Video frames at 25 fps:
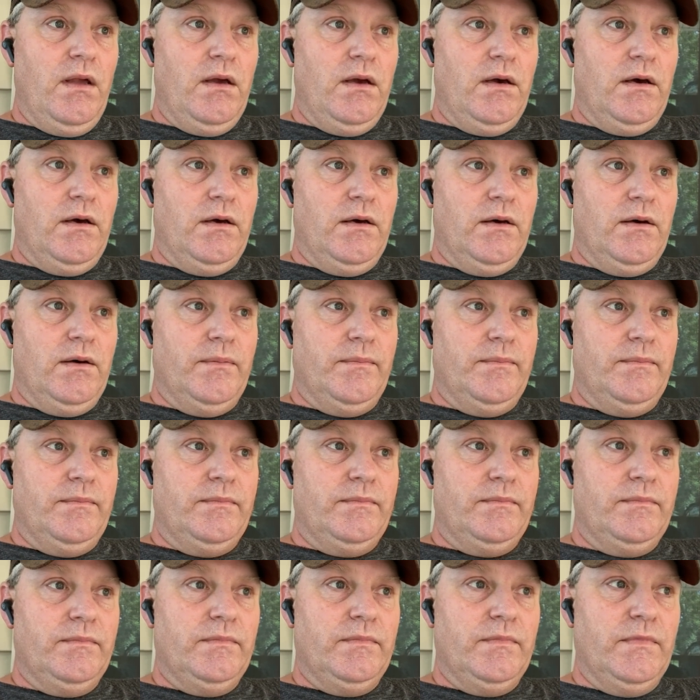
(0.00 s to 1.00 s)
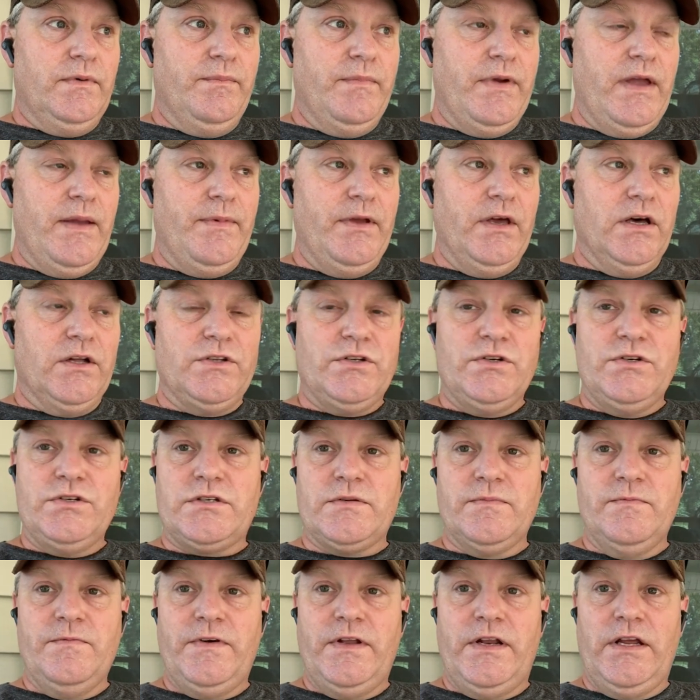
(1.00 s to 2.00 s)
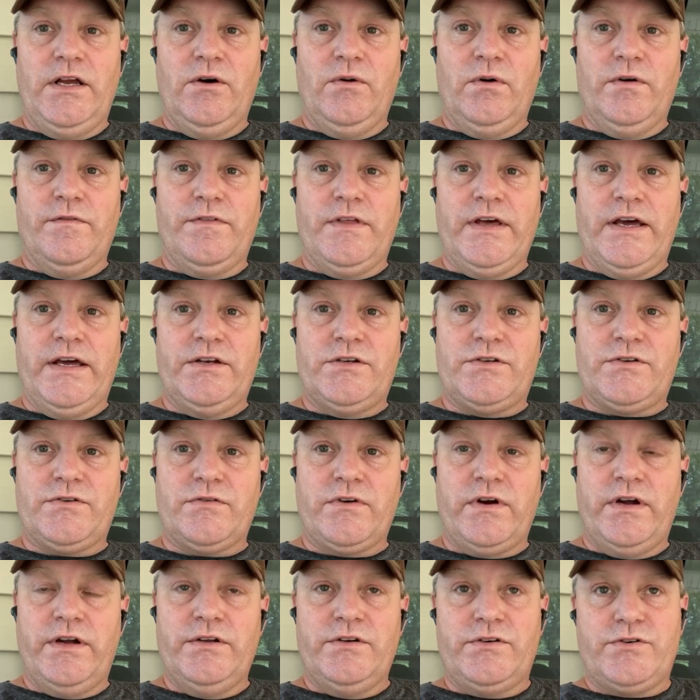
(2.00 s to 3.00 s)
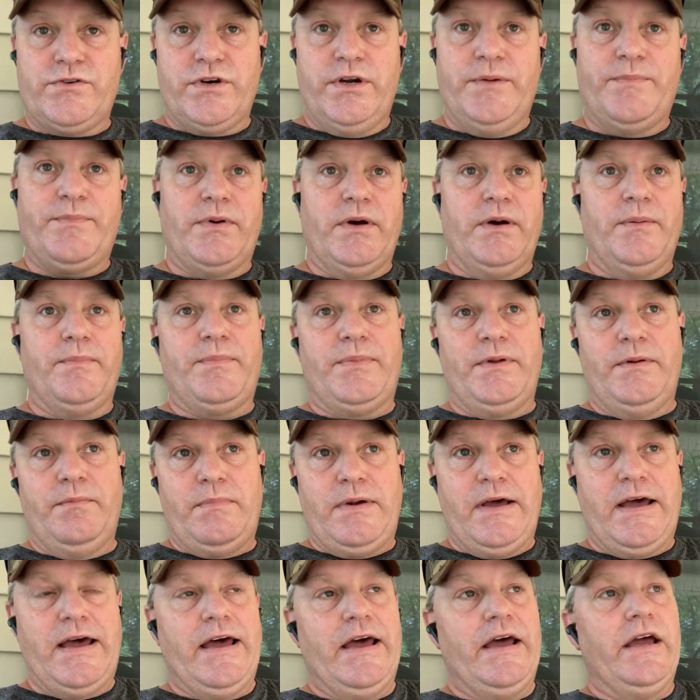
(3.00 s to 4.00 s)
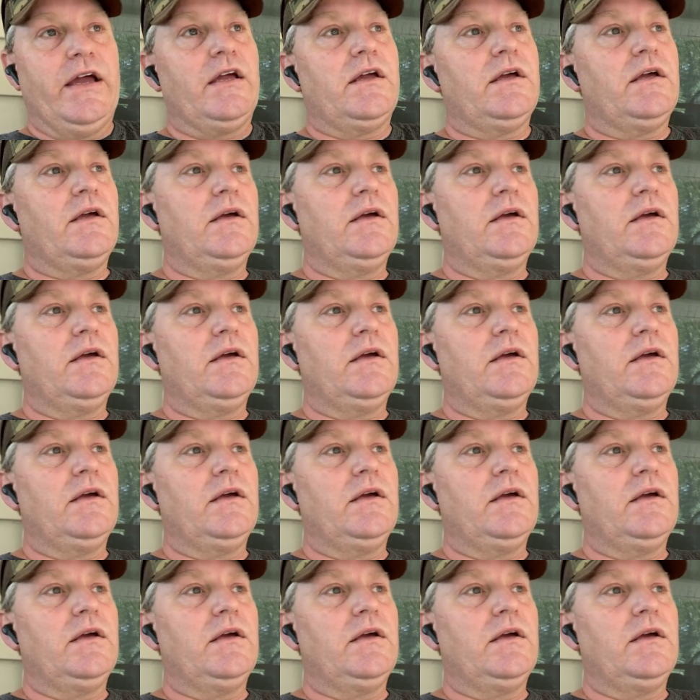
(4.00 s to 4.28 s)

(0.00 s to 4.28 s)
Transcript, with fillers: um, maybe I'll do some video of that tri trip up and back.